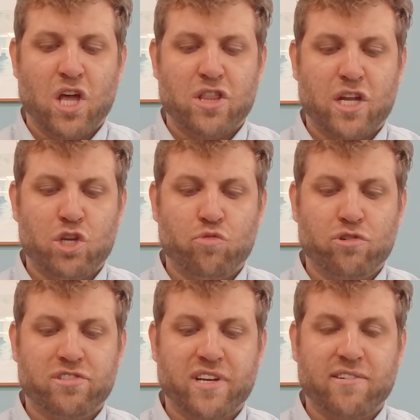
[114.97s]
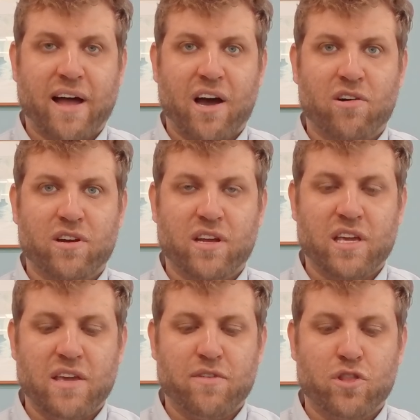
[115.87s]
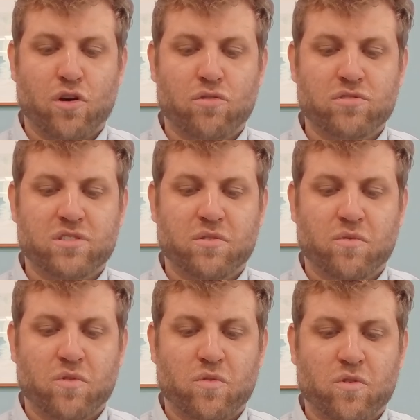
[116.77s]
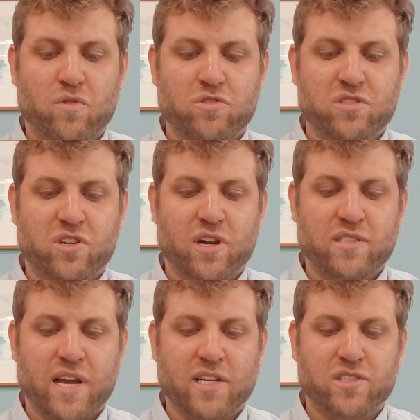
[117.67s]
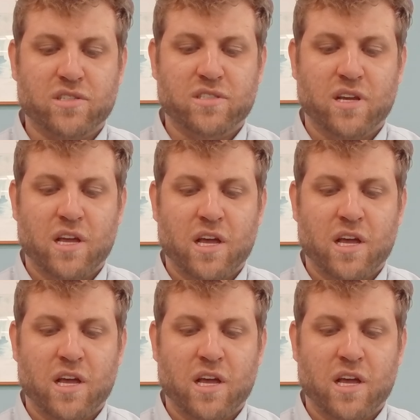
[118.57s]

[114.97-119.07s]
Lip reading: then you will sell out even those whose good intentions,